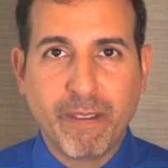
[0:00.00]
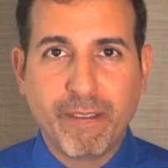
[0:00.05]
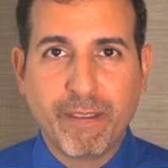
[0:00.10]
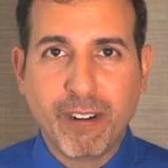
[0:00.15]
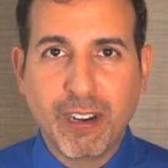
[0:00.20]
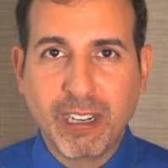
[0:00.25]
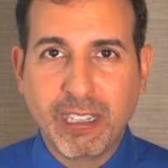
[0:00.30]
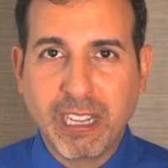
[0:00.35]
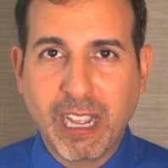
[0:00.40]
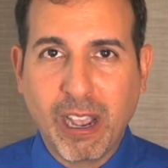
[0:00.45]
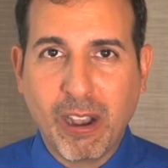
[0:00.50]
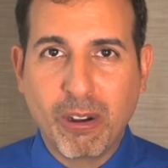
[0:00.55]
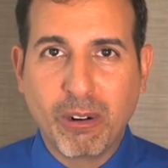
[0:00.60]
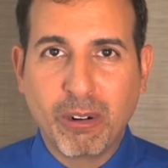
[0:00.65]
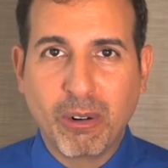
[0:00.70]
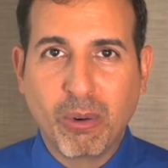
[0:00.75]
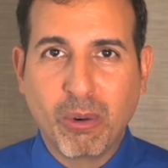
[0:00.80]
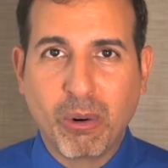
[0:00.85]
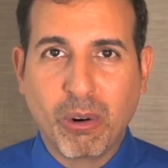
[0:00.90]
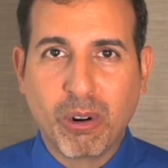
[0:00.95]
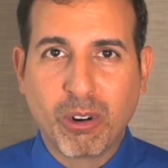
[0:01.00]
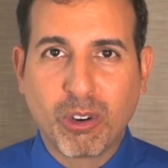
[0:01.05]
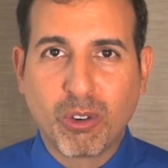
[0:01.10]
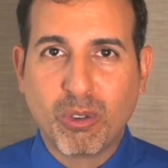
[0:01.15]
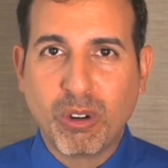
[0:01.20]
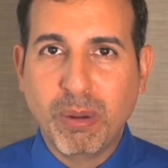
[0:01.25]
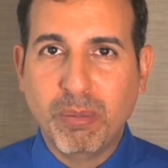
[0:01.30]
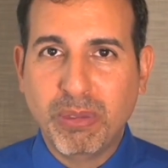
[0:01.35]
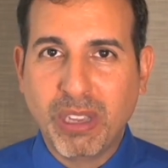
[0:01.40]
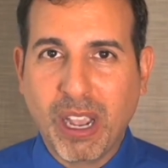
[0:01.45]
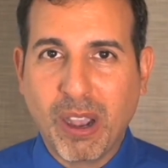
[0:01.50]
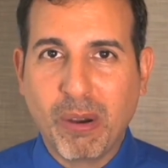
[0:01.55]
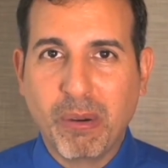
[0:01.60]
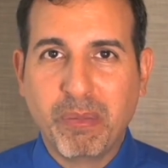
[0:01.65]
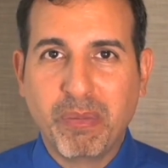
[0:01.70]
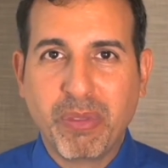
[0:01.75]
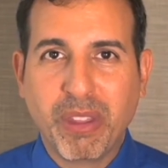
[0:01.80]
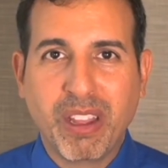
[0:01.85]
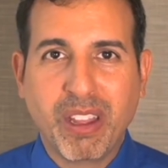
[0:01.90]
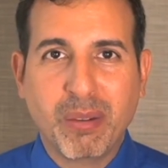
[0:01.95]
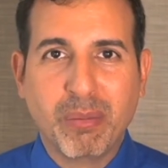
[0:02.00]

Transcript: freaked out or creeped out